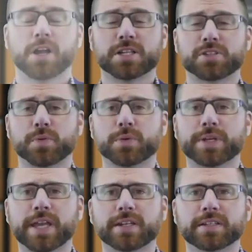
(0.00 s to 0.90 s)
All right, so where are
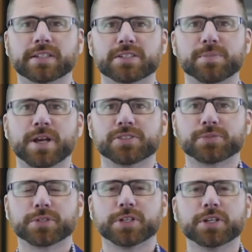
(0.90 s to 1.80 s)
we headed in this
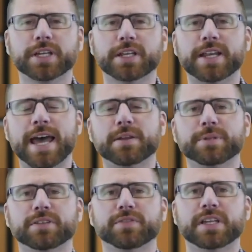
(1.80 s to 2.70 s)
module? We're going to look at
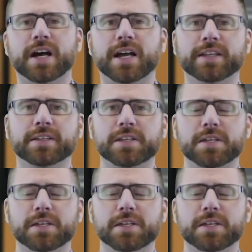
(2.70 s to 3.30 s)
anatomy of the eye,